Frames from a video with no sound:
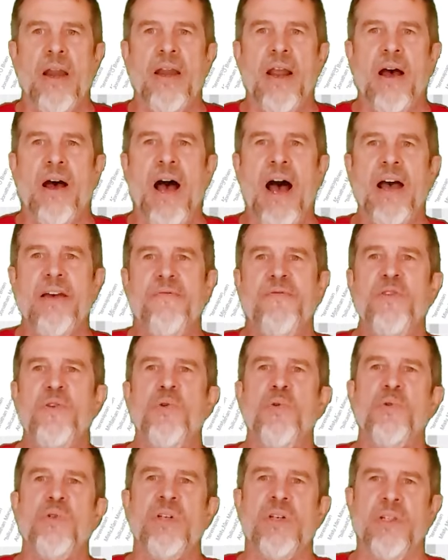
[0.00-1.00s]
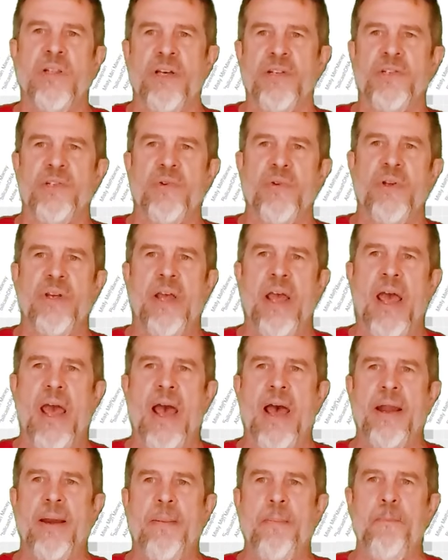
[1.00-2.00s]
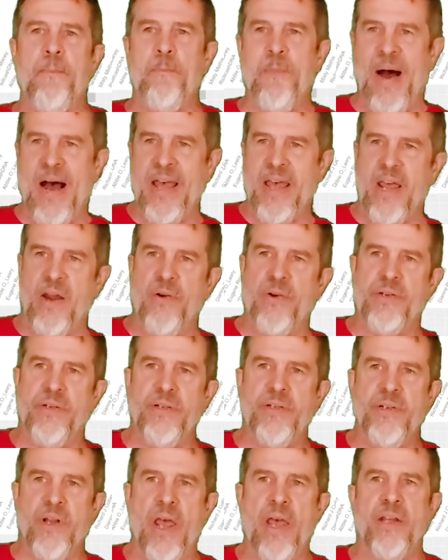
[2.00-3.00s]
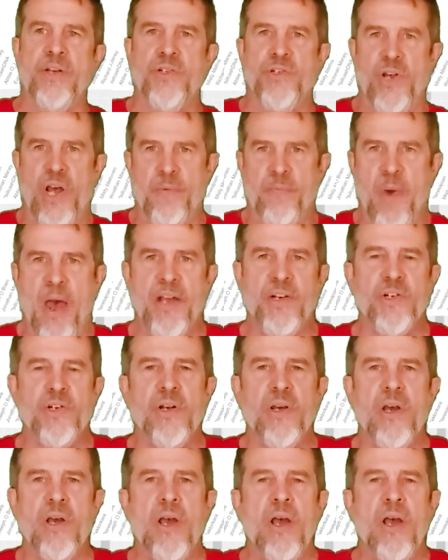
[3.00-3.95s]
Now, I've used clustering at my heritage and GEDmatch